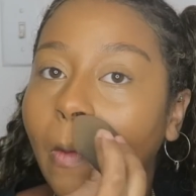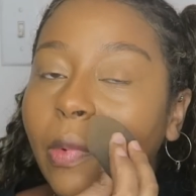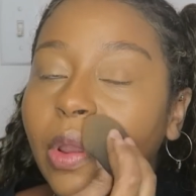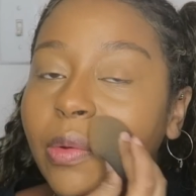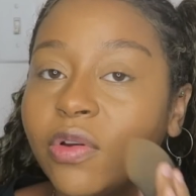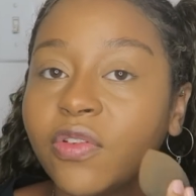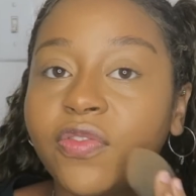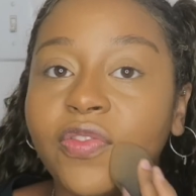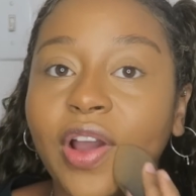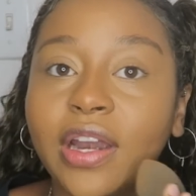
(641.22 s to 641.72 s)

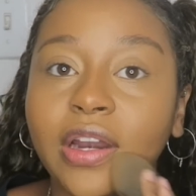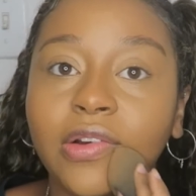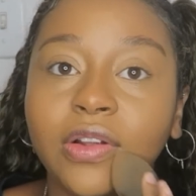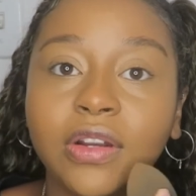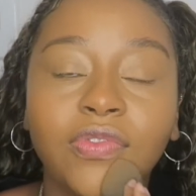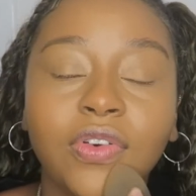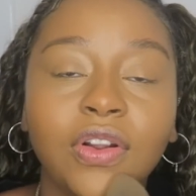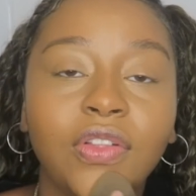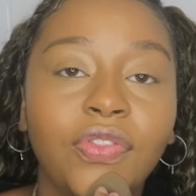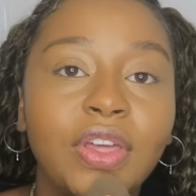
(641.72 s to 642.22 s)
people find out
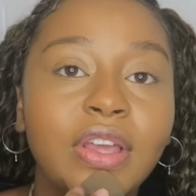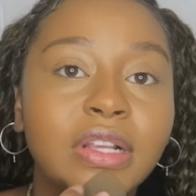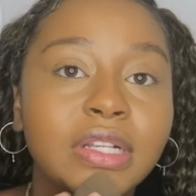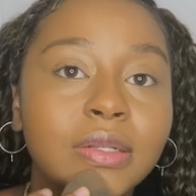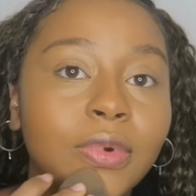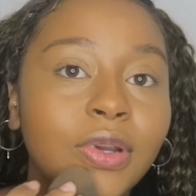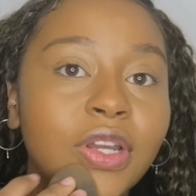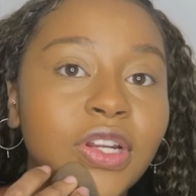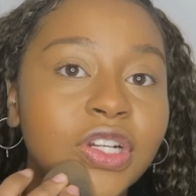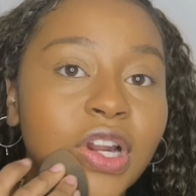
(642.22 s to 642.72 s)
different things
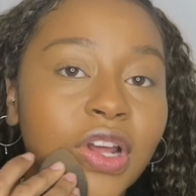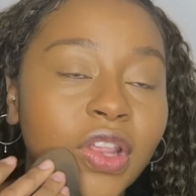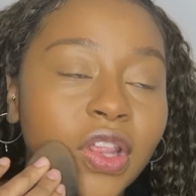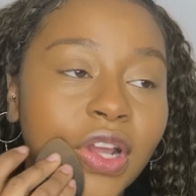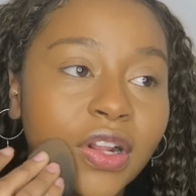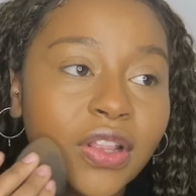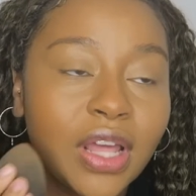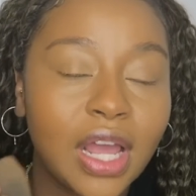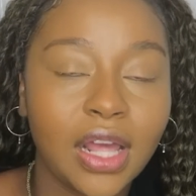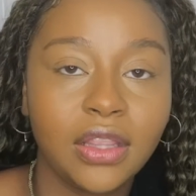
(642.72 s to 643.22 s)
about each
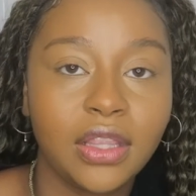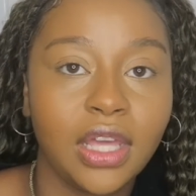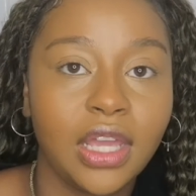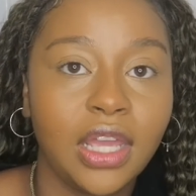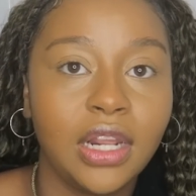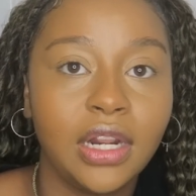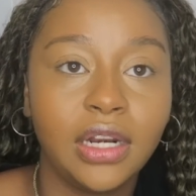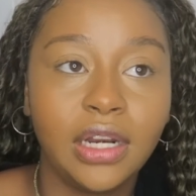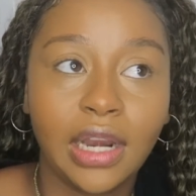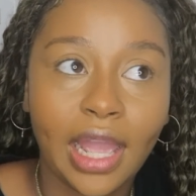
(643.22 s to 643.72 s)
other that
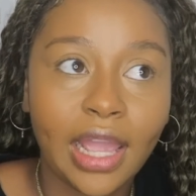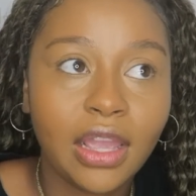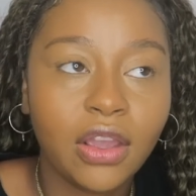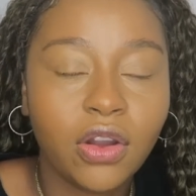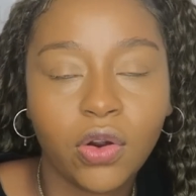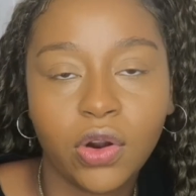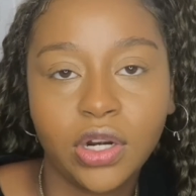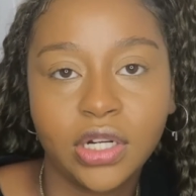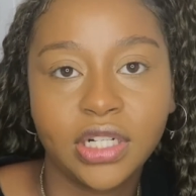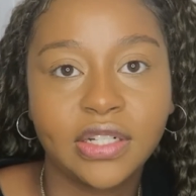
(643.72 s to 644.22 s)
they like
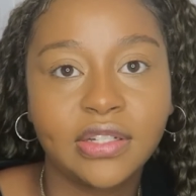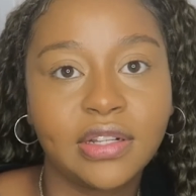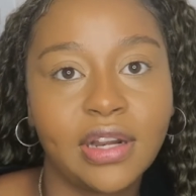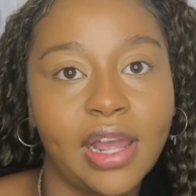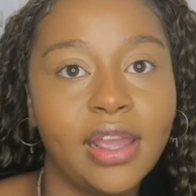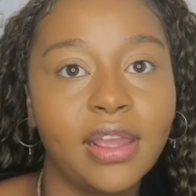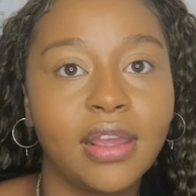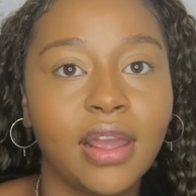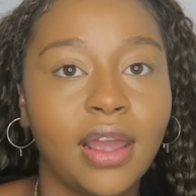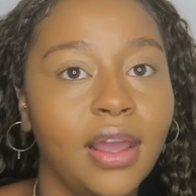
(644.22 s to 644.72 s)
or
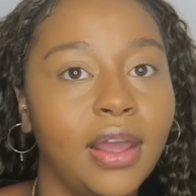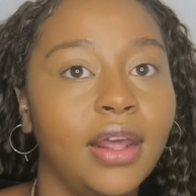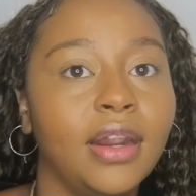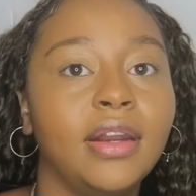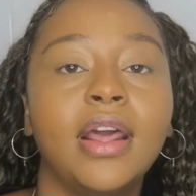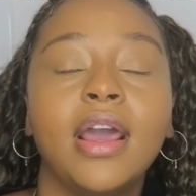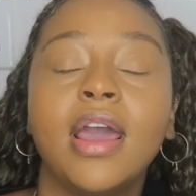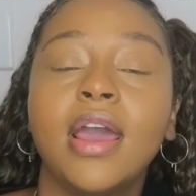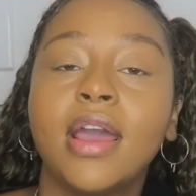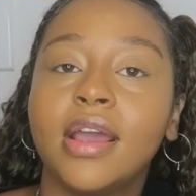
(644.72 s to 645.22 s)
dislike,
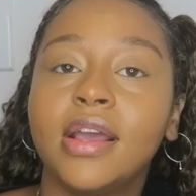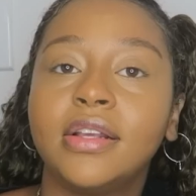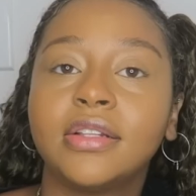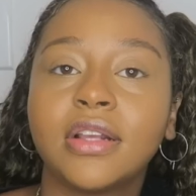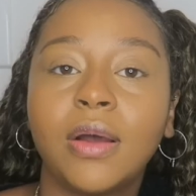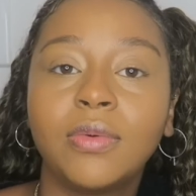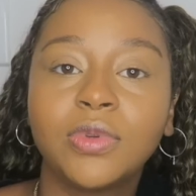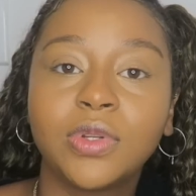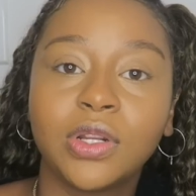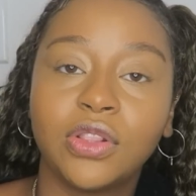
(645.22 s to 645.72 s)
and it's
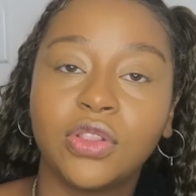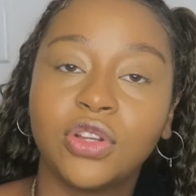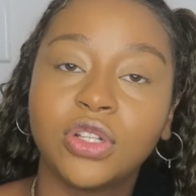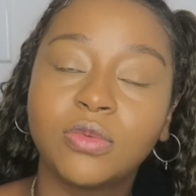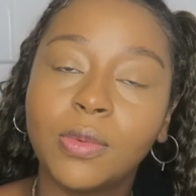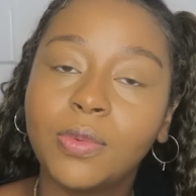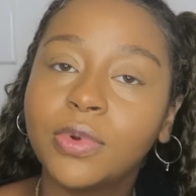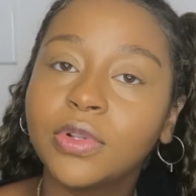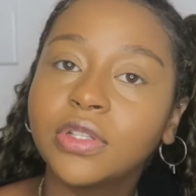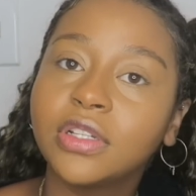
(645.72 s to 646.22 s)
up to those
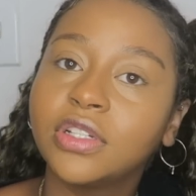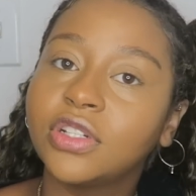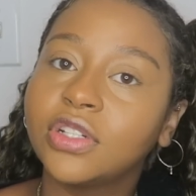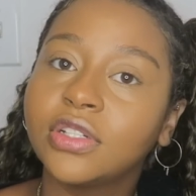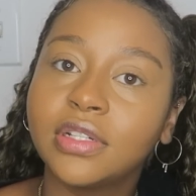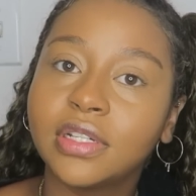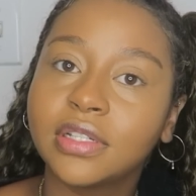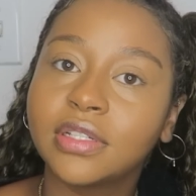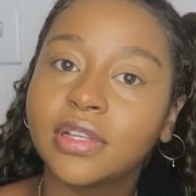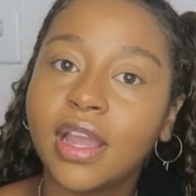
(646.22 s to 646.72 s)
people to
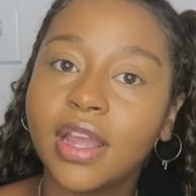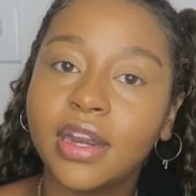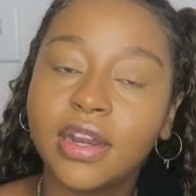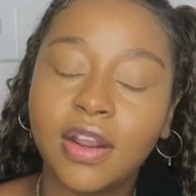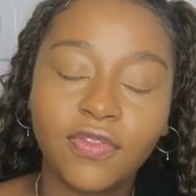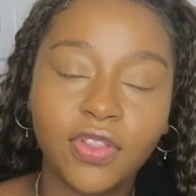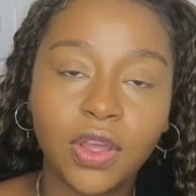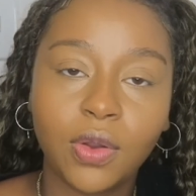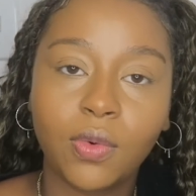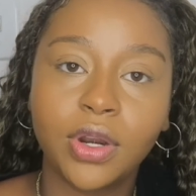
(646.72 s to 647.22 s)
just decide
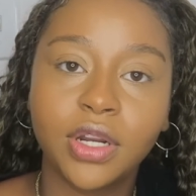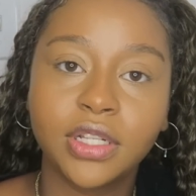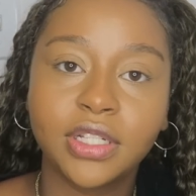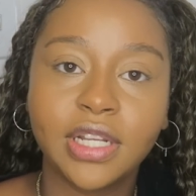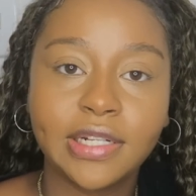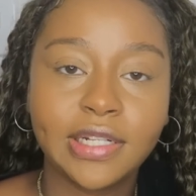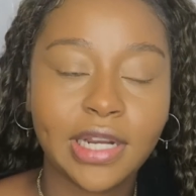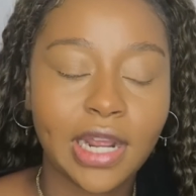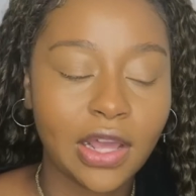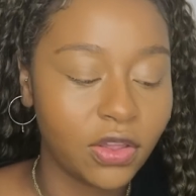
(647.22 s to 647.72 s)
if they want to
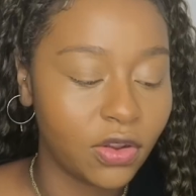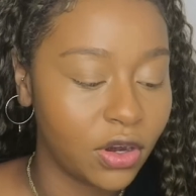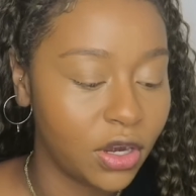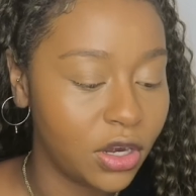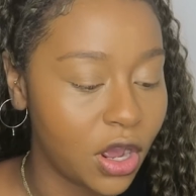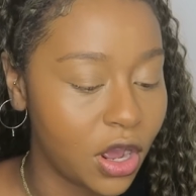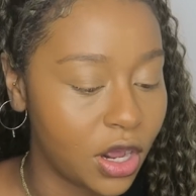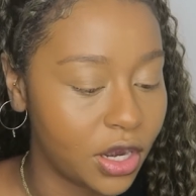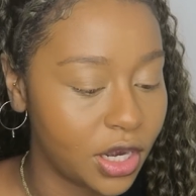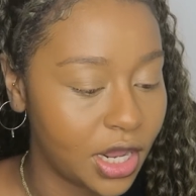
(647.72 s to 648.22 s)
stay together or
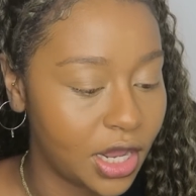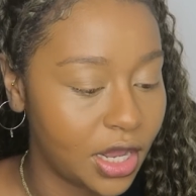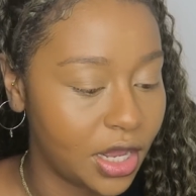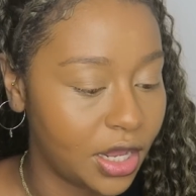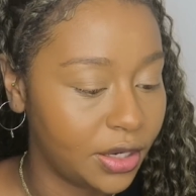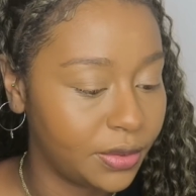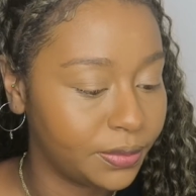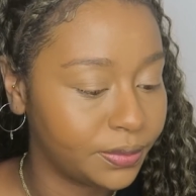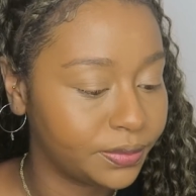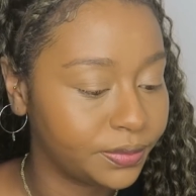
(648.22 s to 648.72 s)
not.
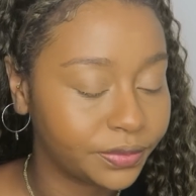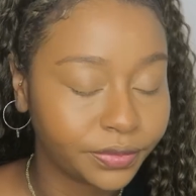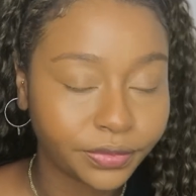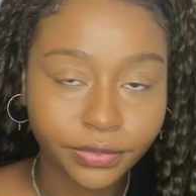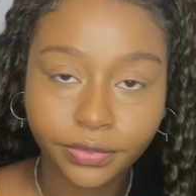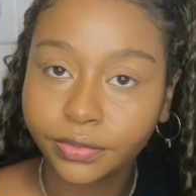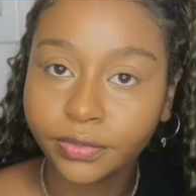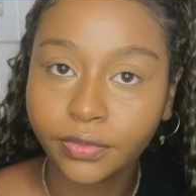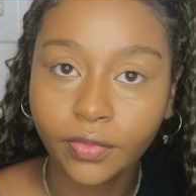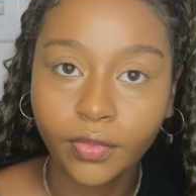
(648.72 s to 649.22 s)
And
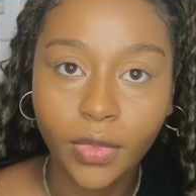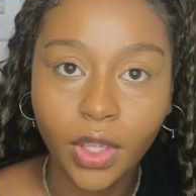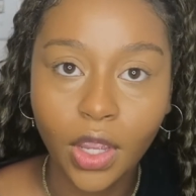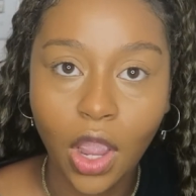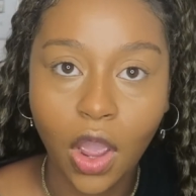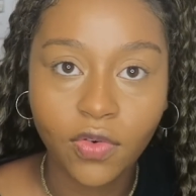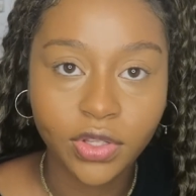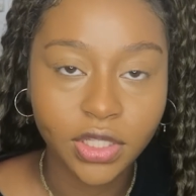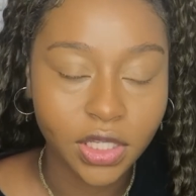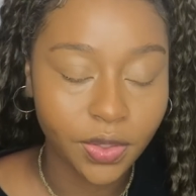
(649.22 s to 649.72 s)

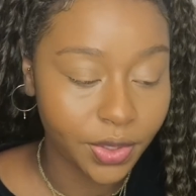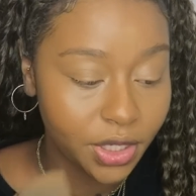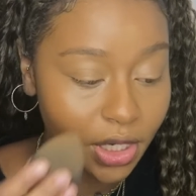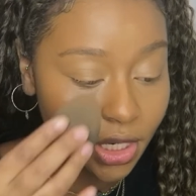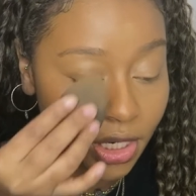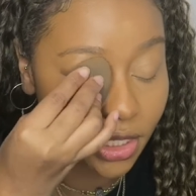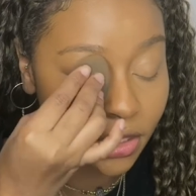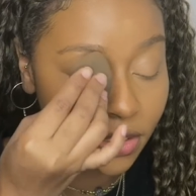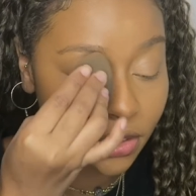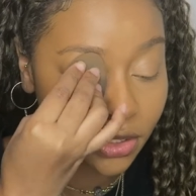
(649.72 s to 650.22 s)
obviously we
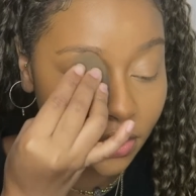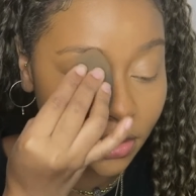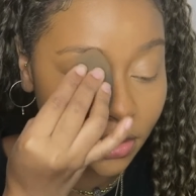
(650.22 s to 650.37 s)
didn't.